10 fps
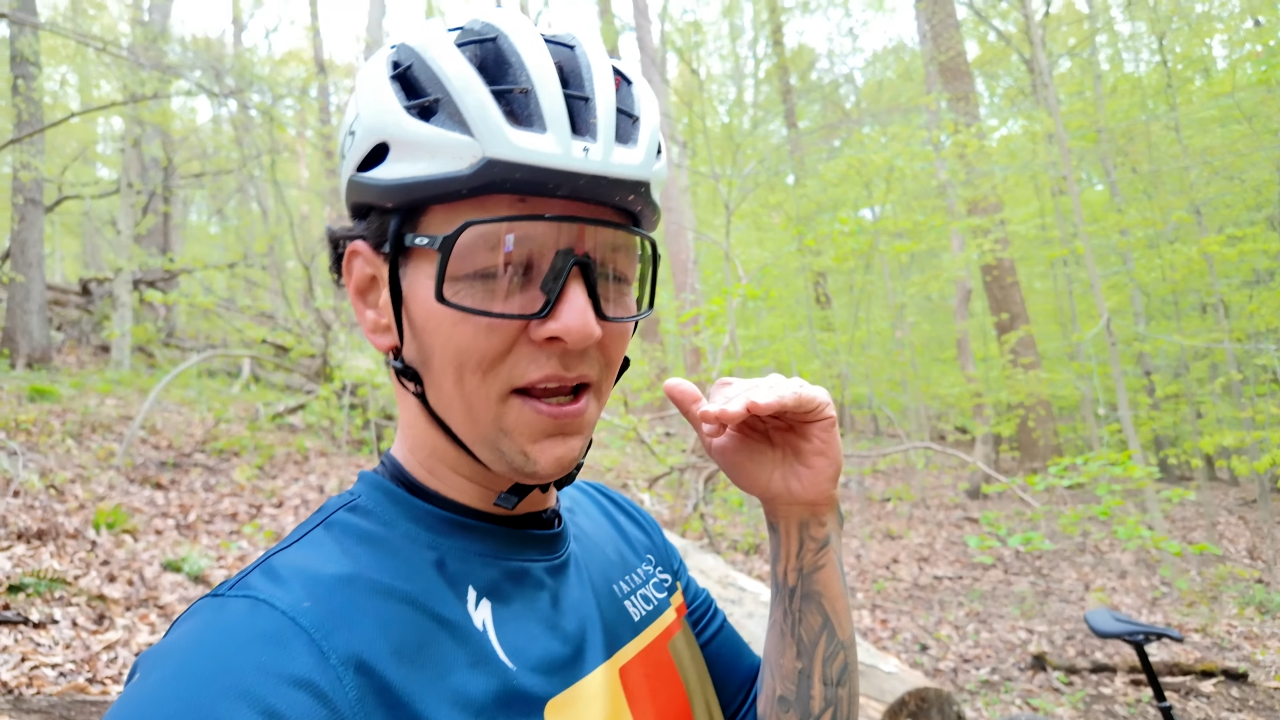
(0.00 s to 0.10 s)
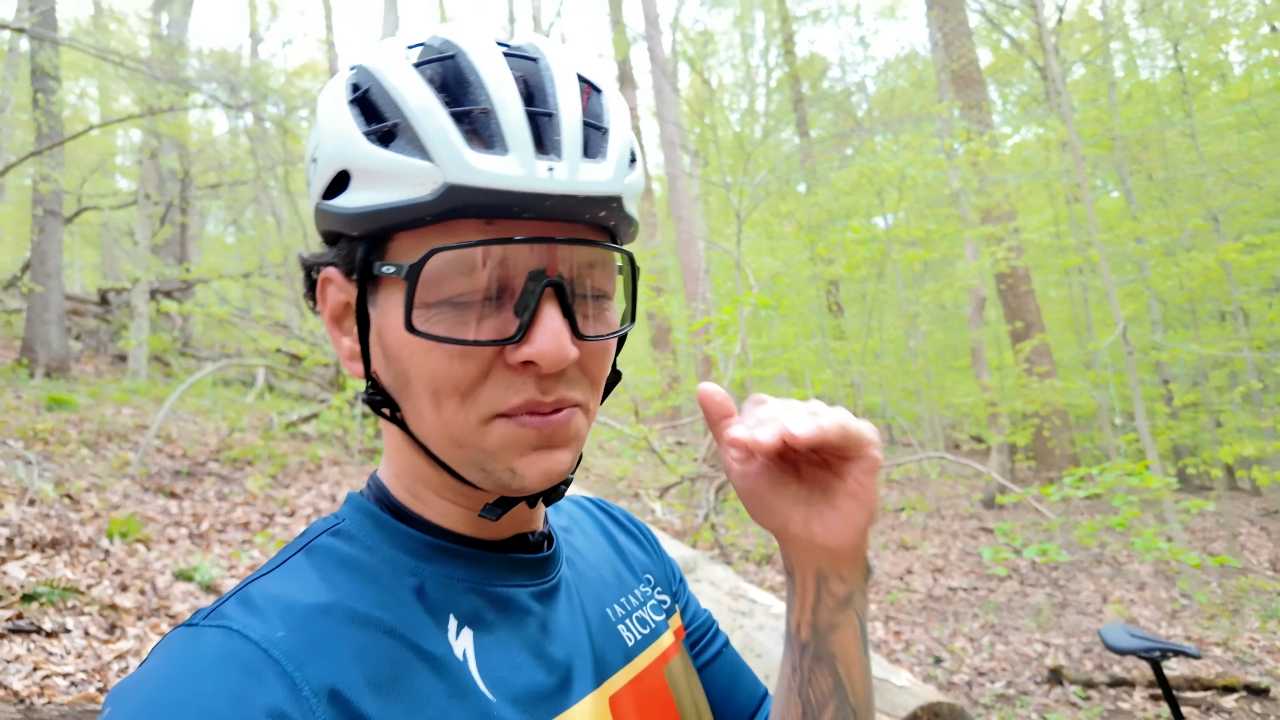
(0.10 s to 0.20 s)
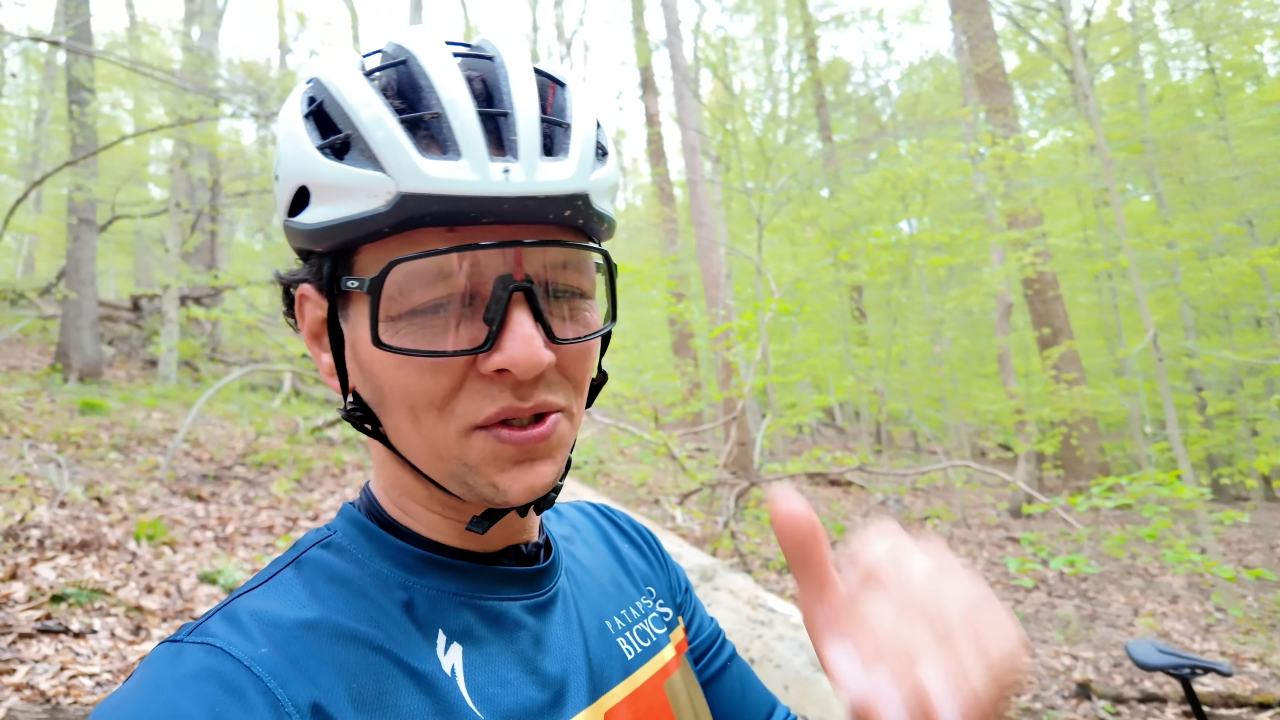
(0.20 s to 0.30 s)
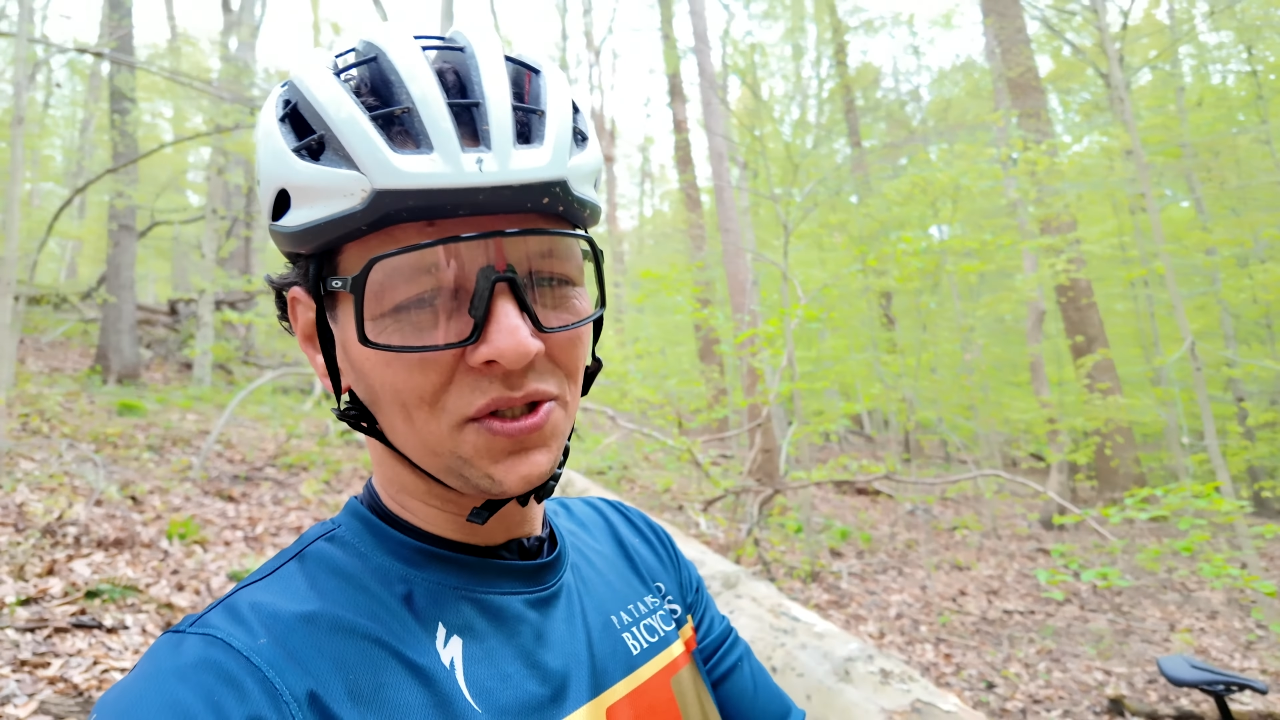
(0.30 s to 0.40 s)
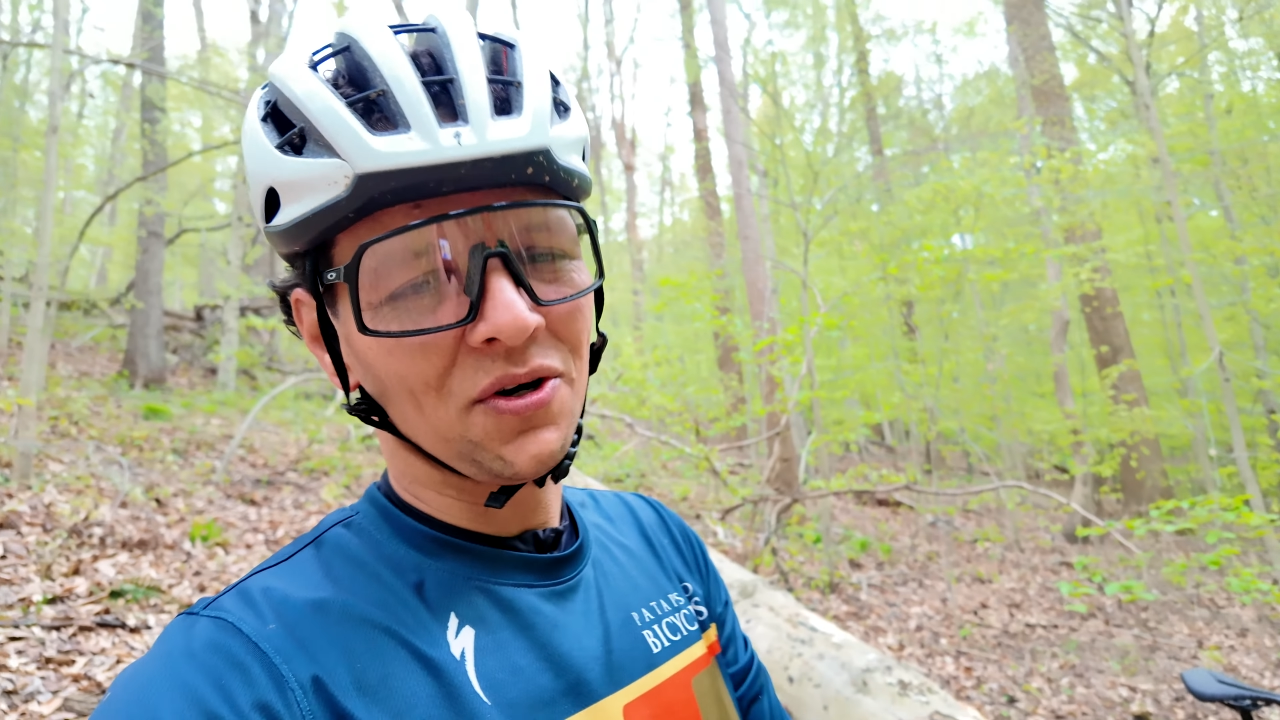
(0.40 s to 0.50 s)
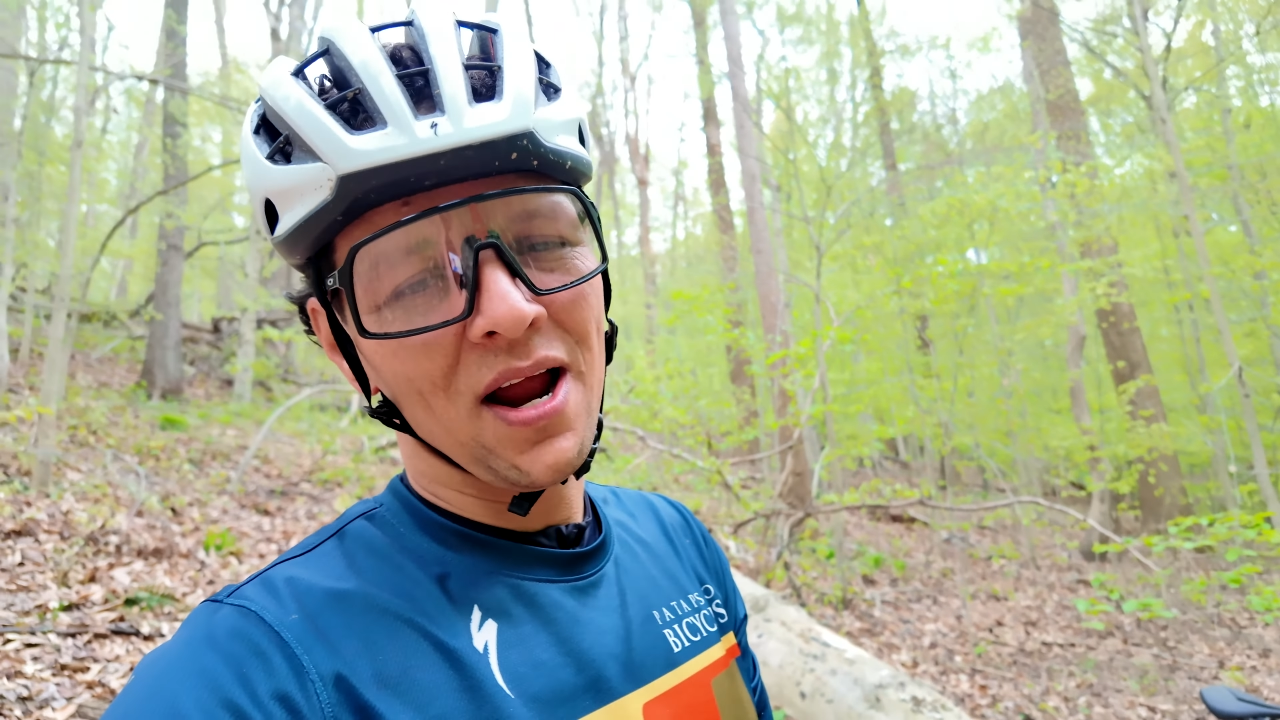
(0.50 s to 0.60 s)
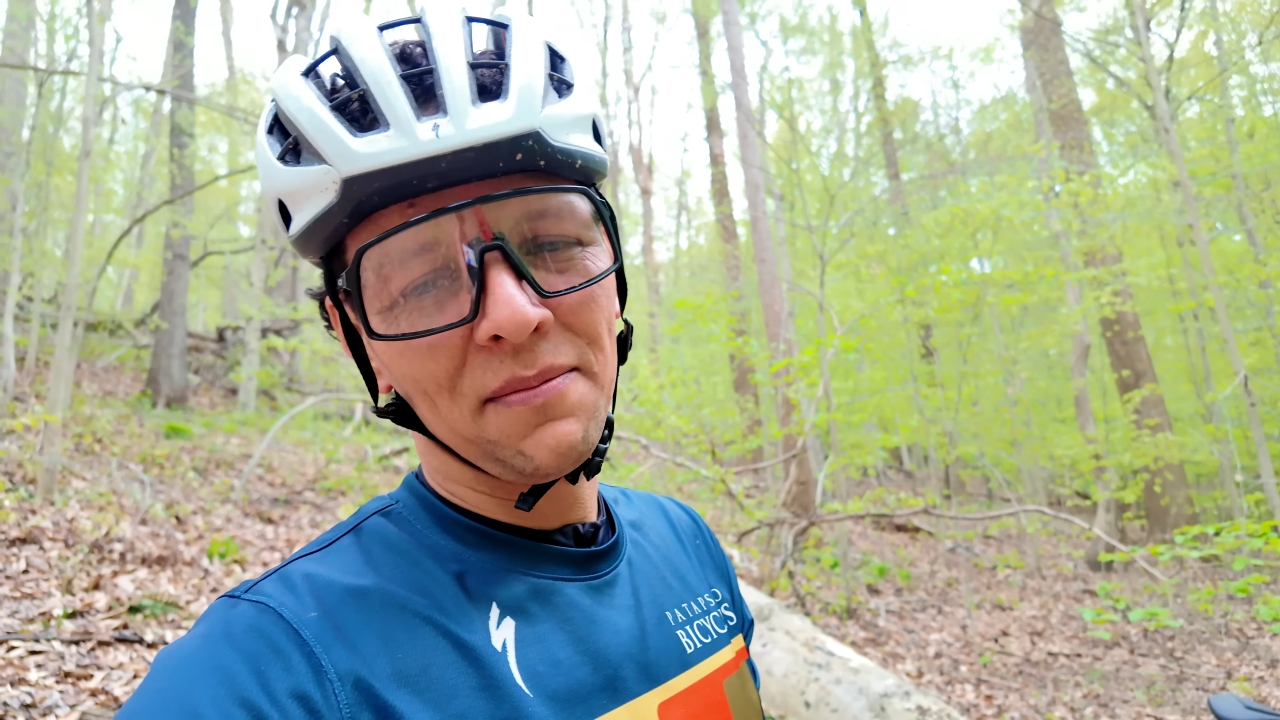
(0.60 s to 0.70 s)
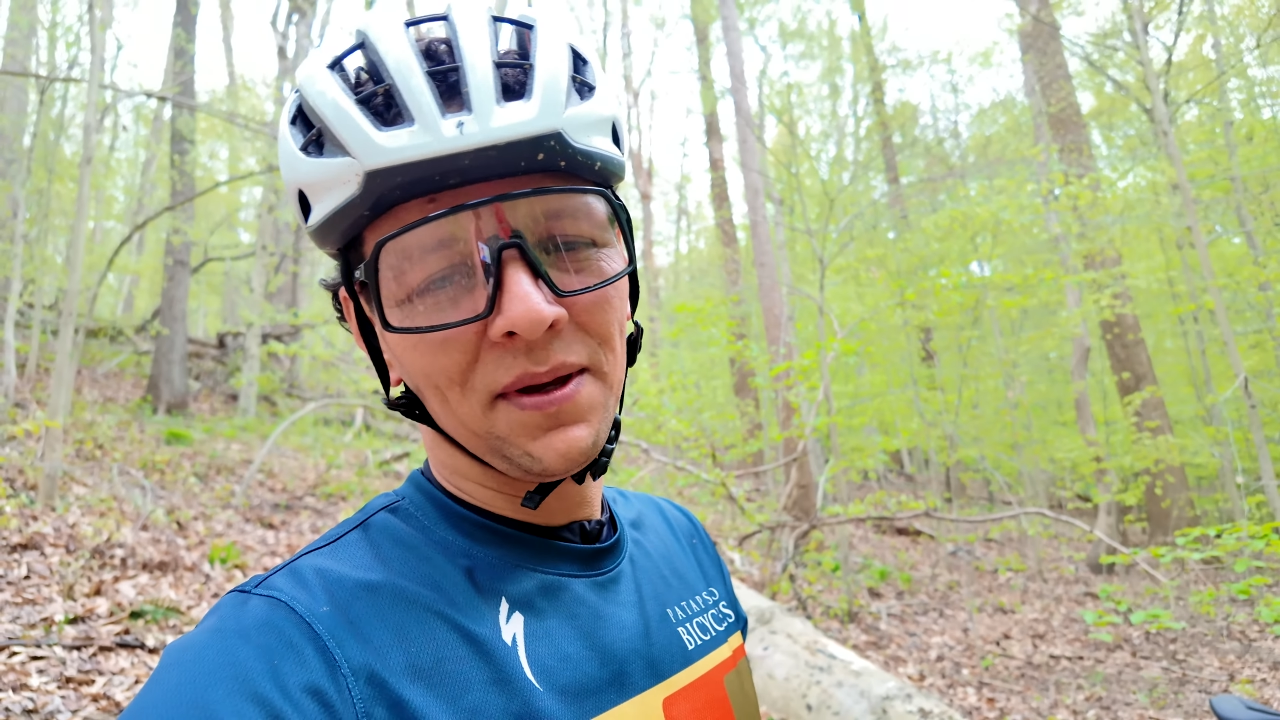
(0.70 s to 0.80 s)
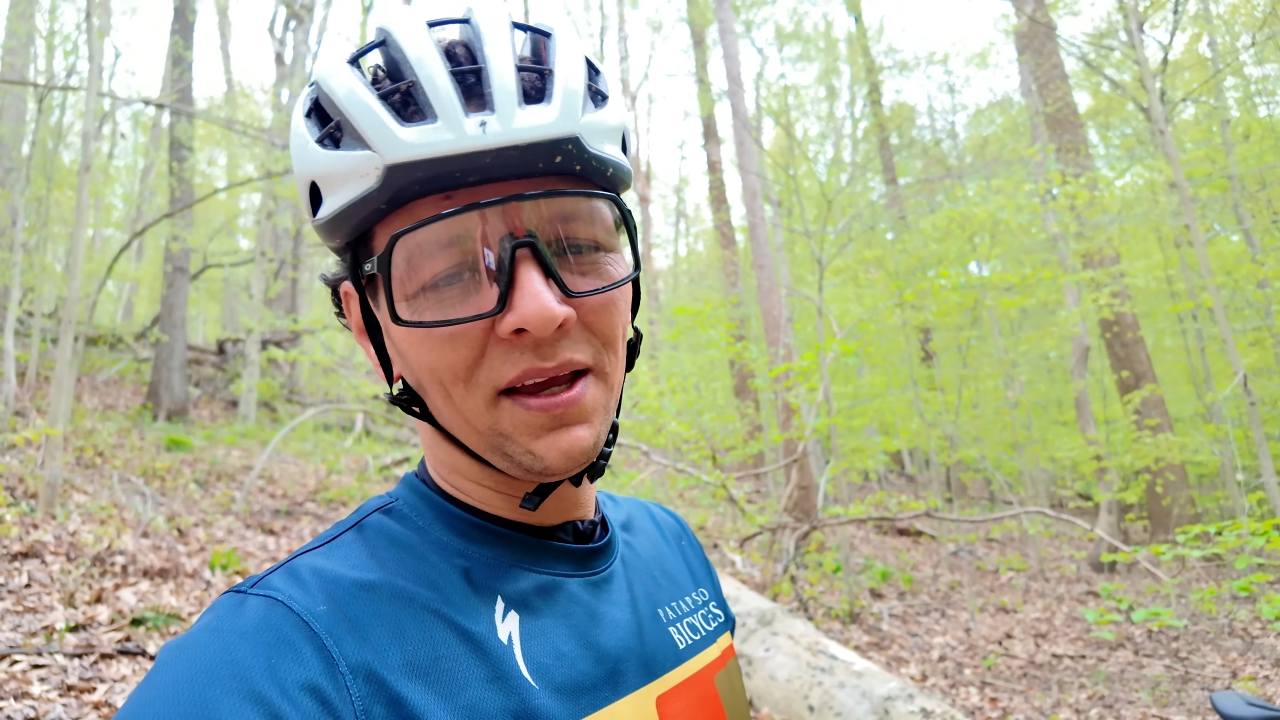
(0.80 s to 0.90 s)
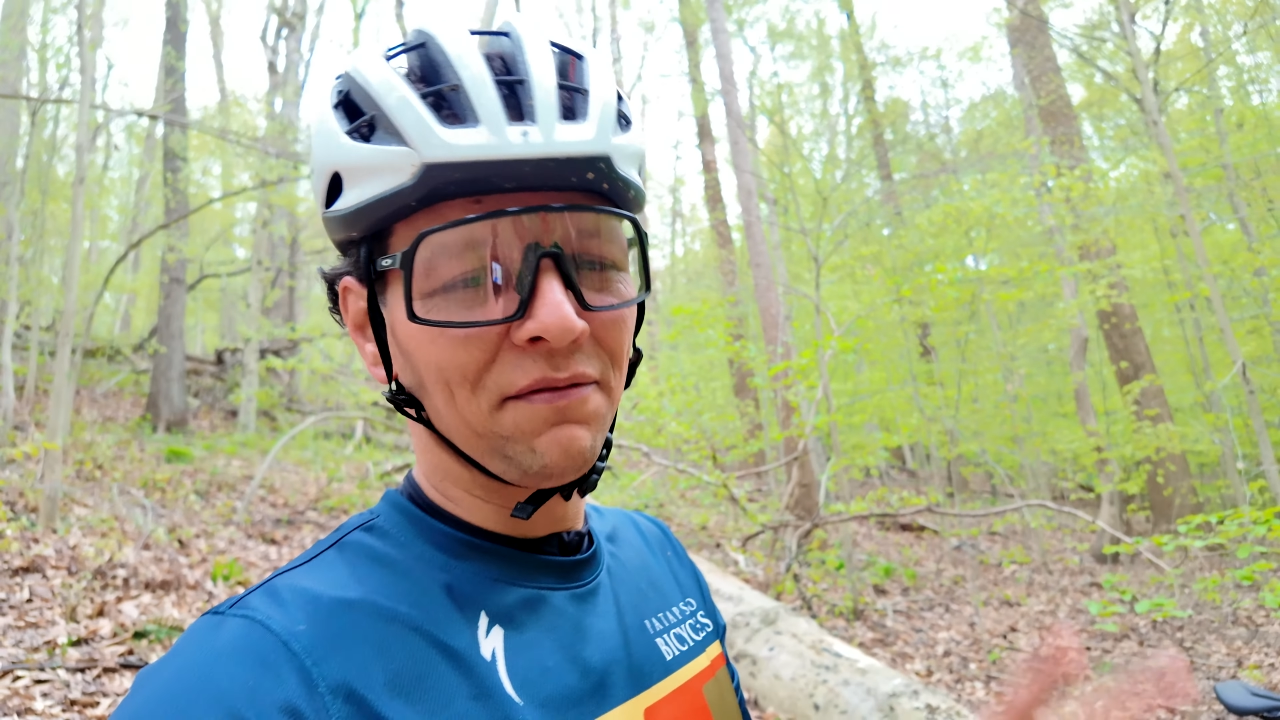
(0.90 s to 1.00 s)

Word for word: keep subscribing.